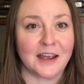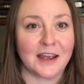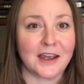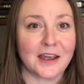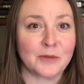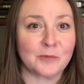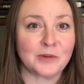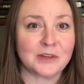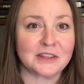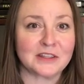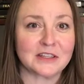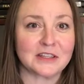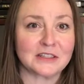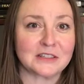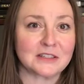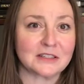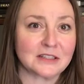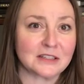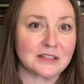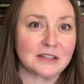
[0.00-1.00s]
And with
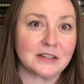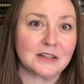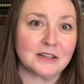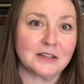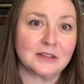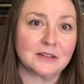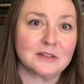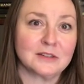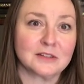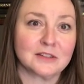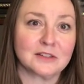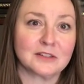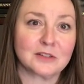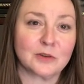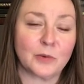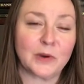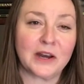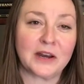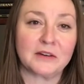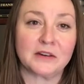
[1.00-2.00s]
it
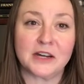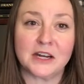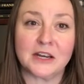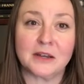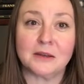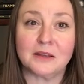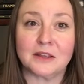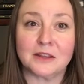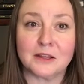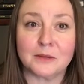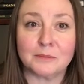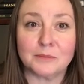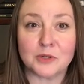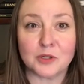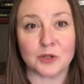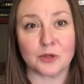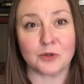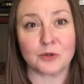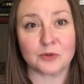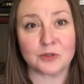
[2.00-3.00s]
squaring the
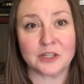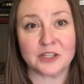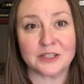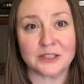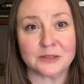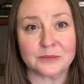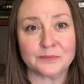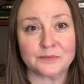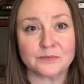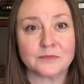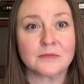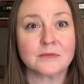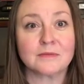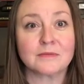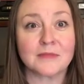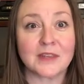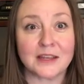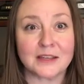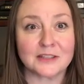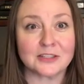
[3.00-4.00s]
moon
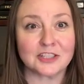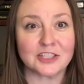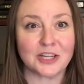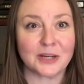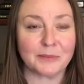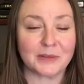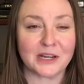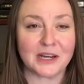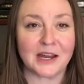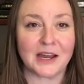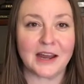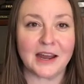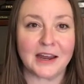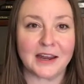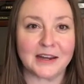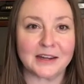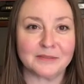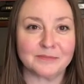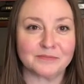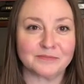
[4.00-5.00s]
in
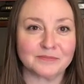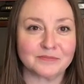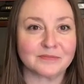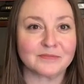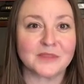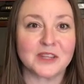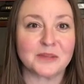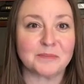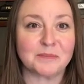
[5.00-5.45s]
Gemini, the